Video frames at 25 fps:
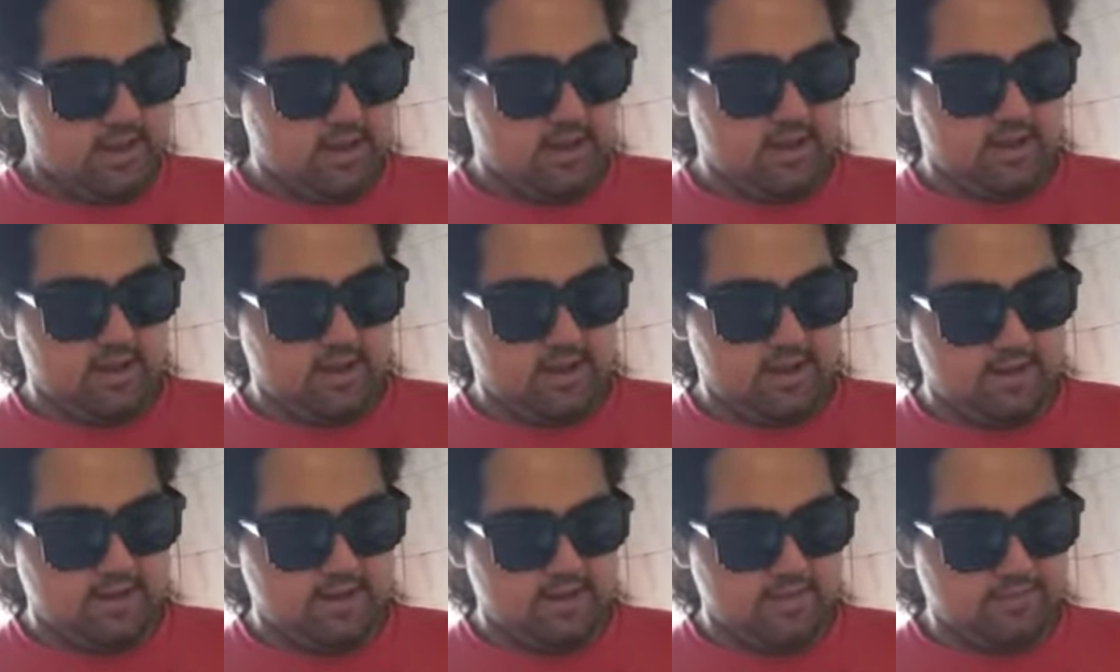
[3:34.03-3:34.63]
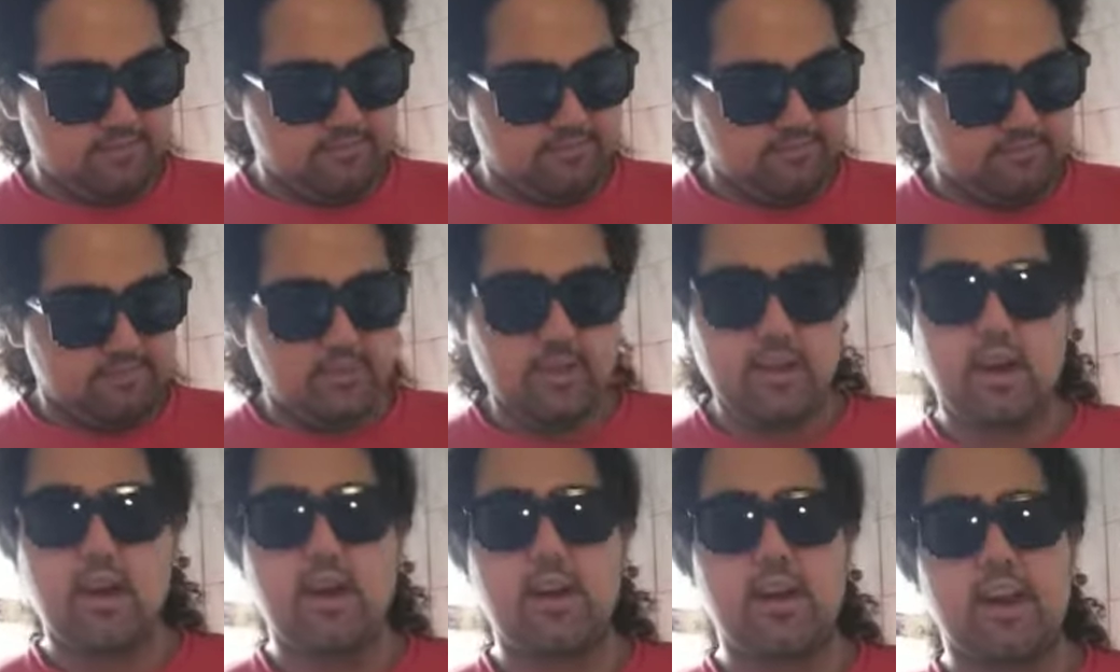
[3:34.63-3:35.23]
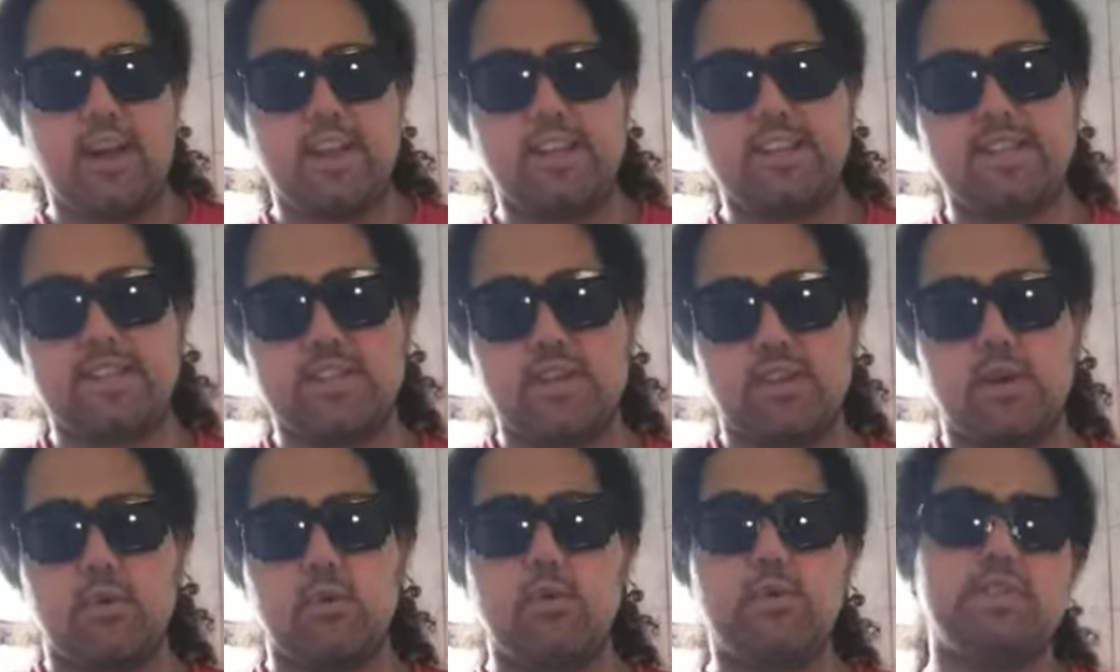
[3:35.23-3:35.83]
Alright,
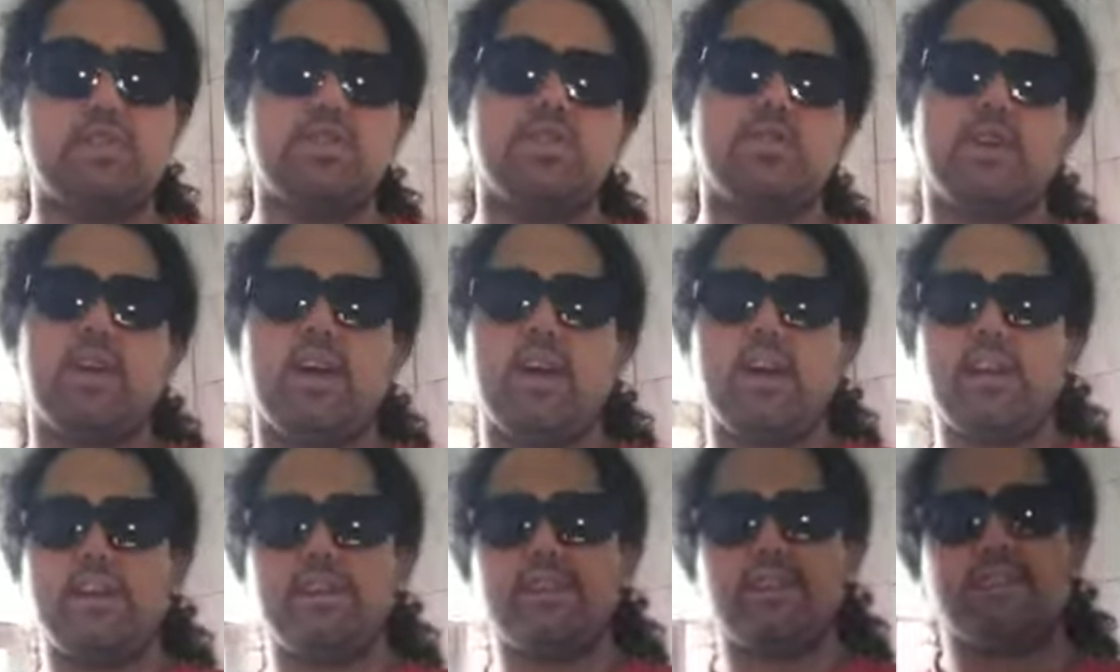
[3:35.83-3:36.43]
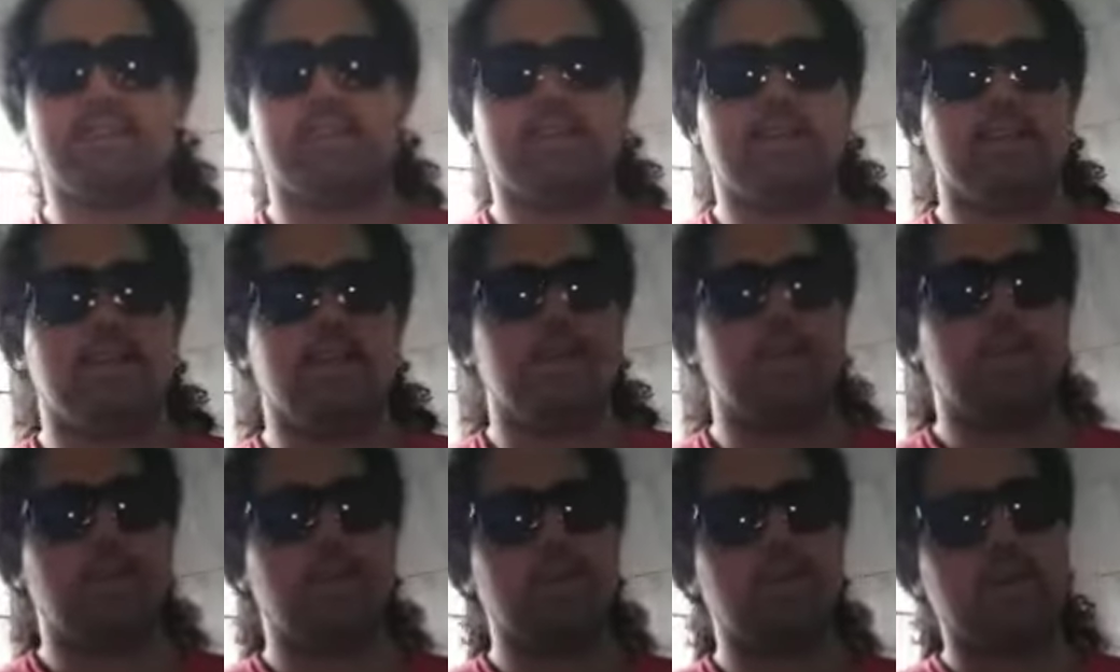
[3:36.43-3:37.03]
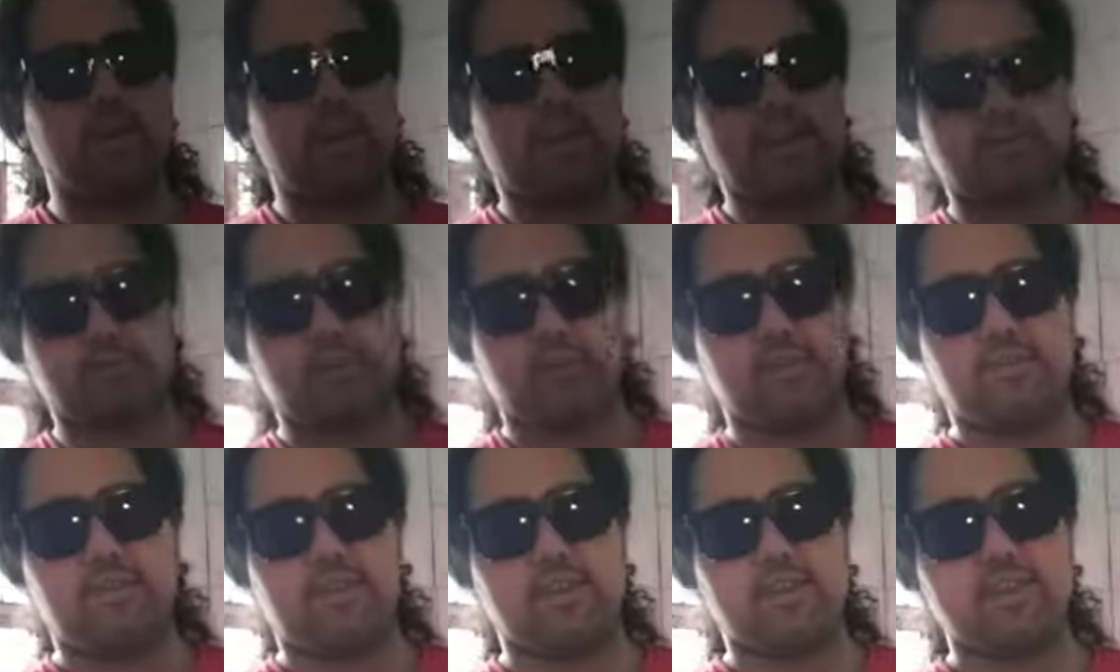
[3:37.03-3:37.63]
so what do you guys
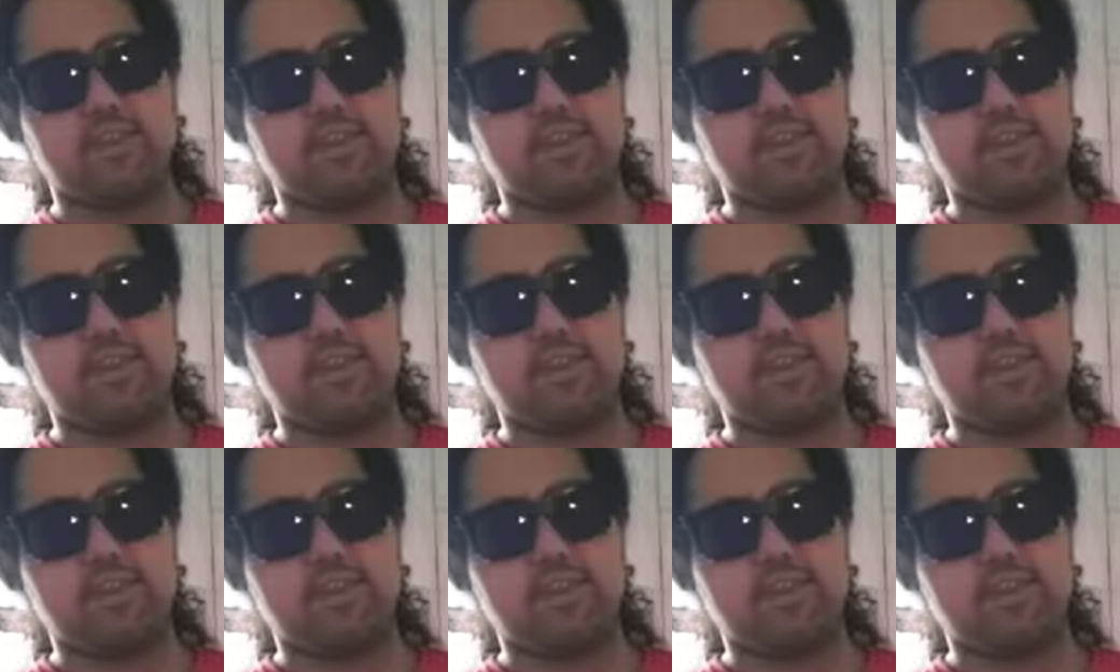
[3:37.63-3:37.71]
prefer?